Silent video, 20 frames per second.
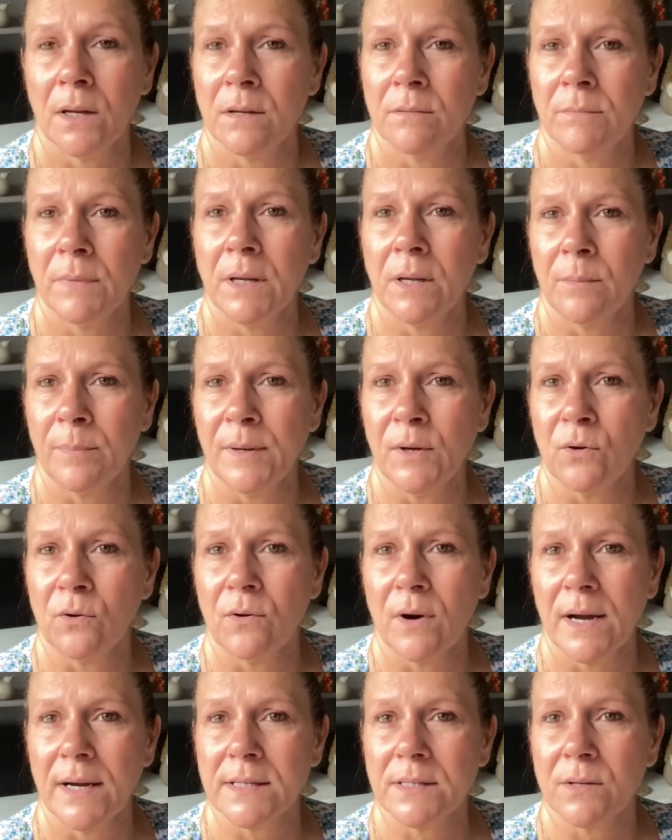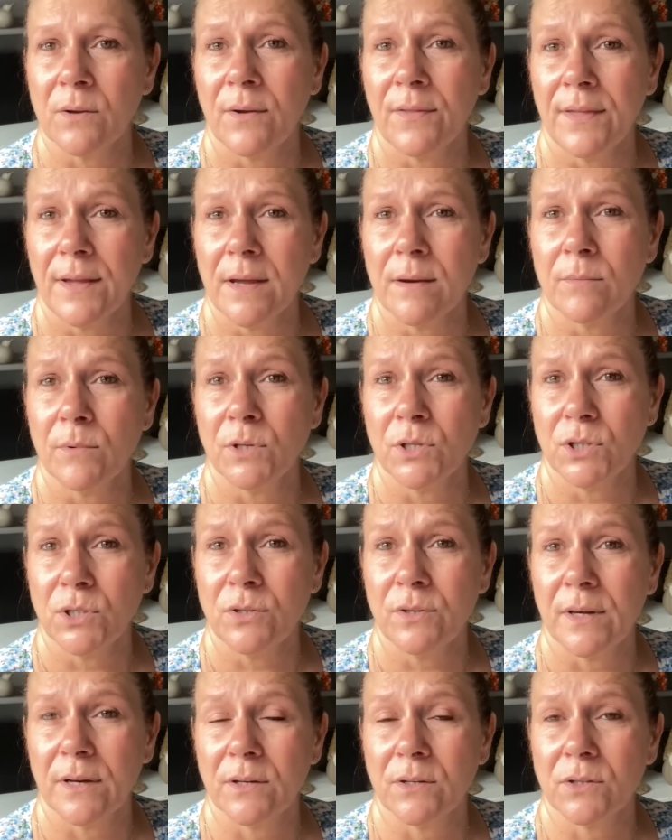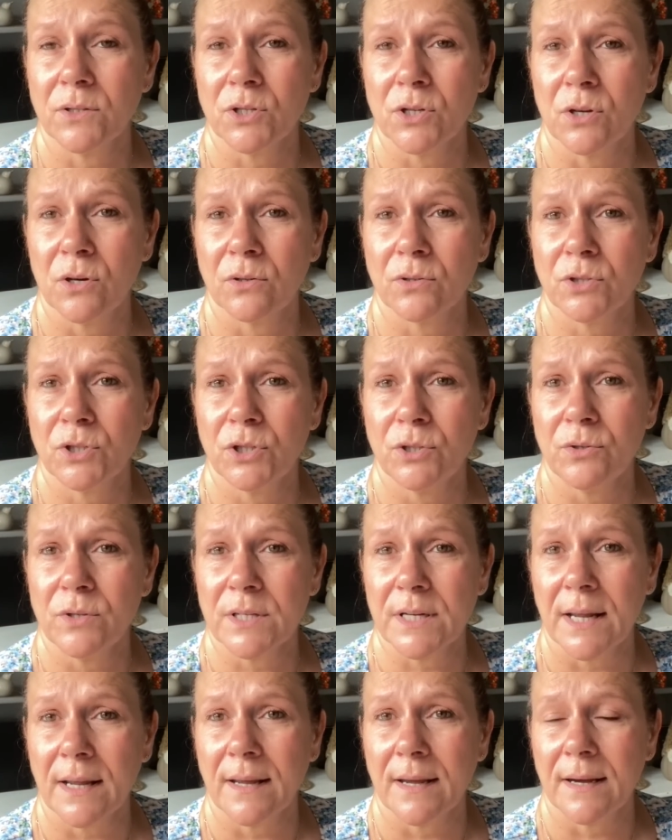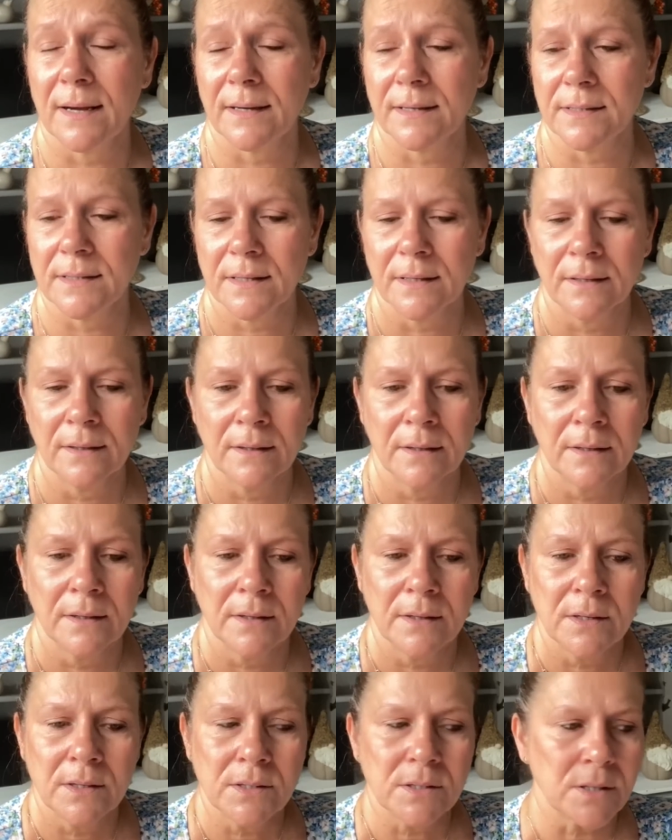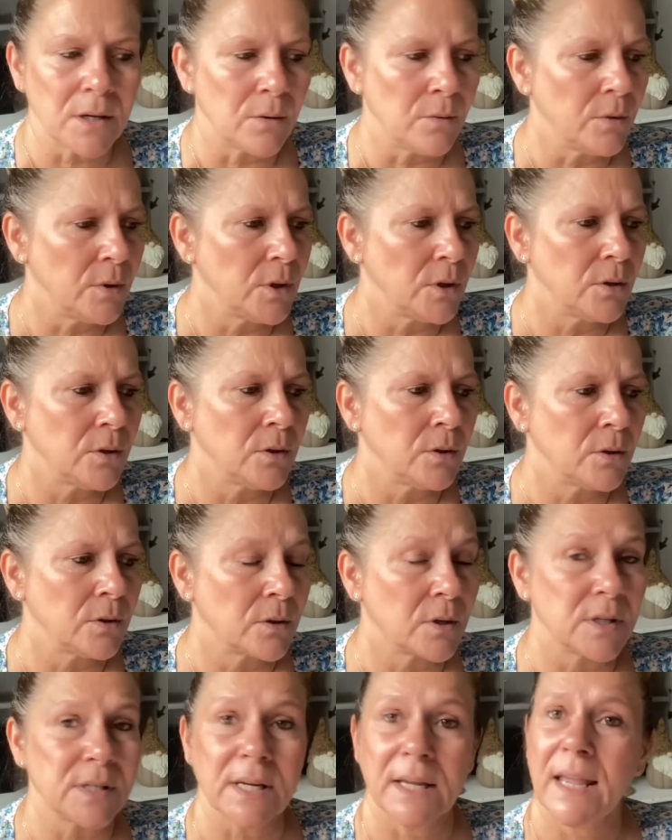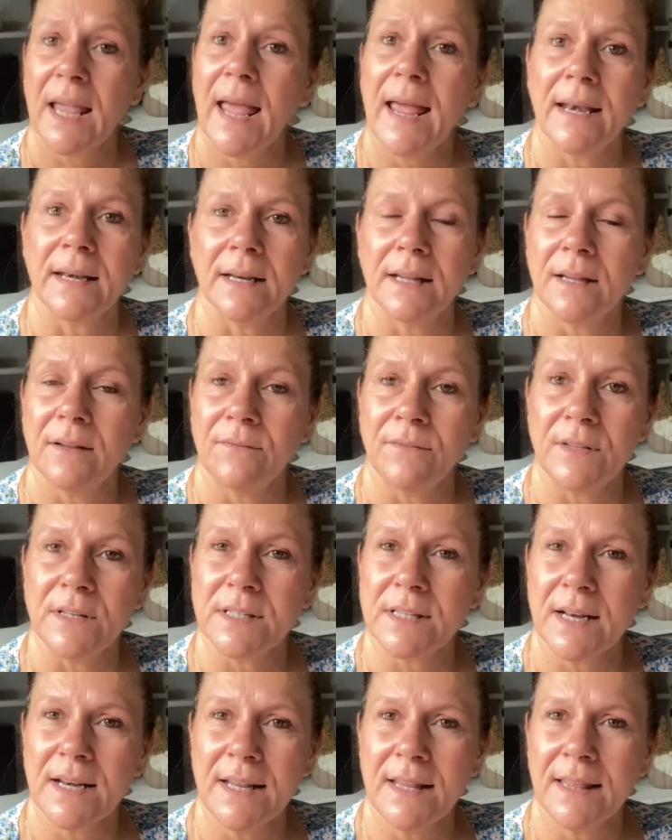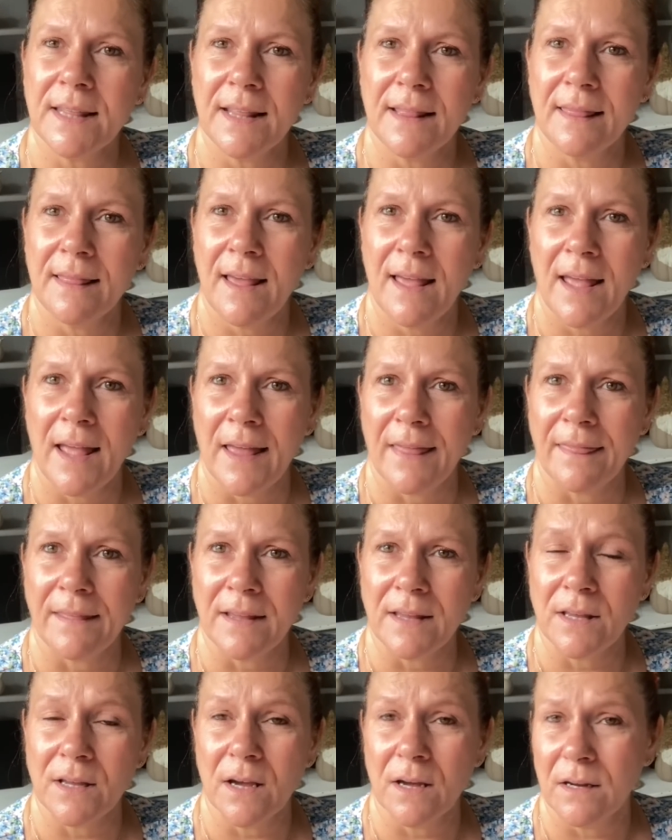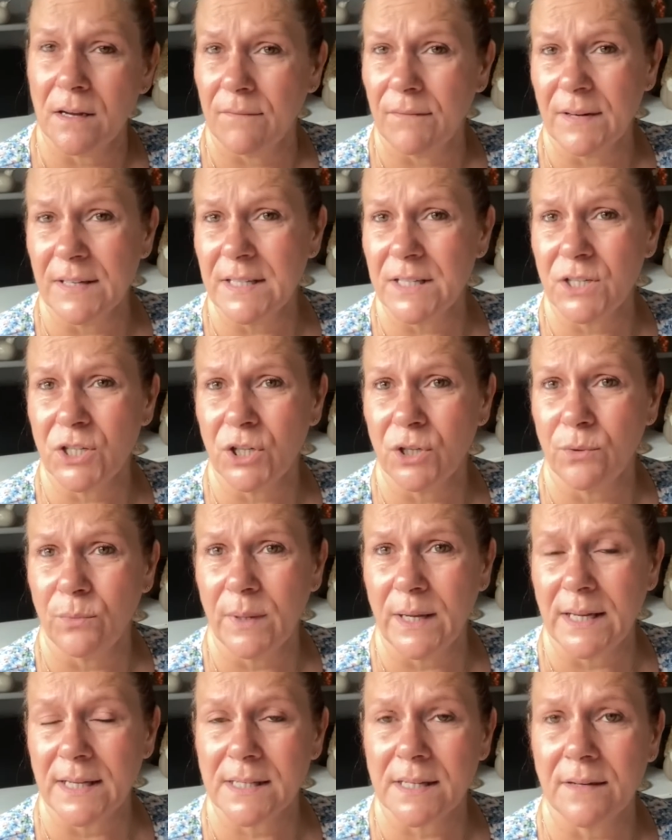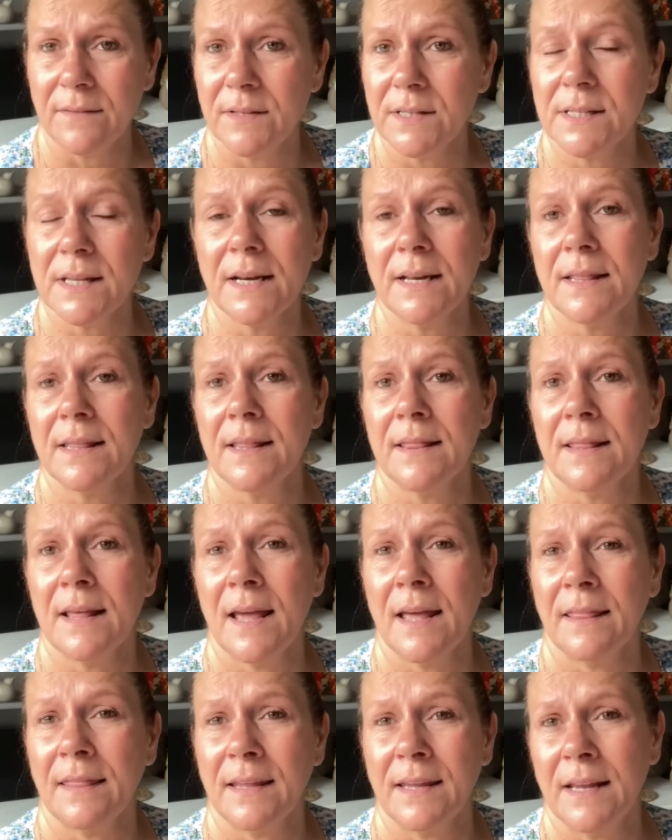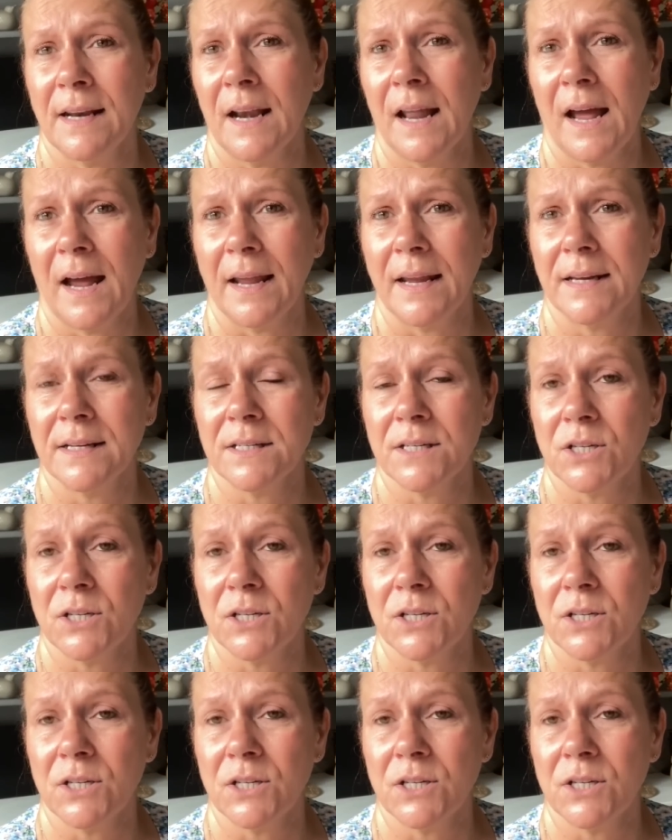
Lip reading: it'll be all right. So I think I'm going to do that on Tuesday, guys. So, because again, if there's anything there that I've had it 2 weeks, and if there's anything there that you liked,